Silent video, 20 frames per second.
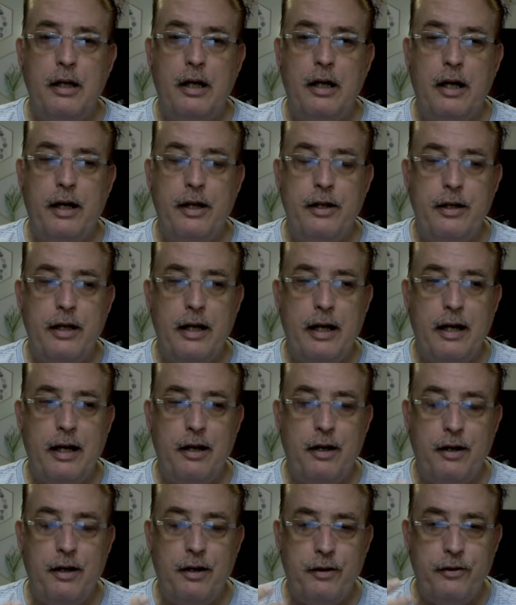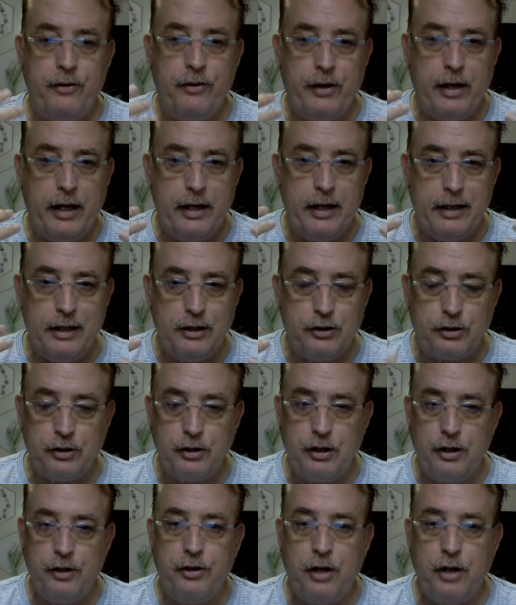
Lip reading: that is a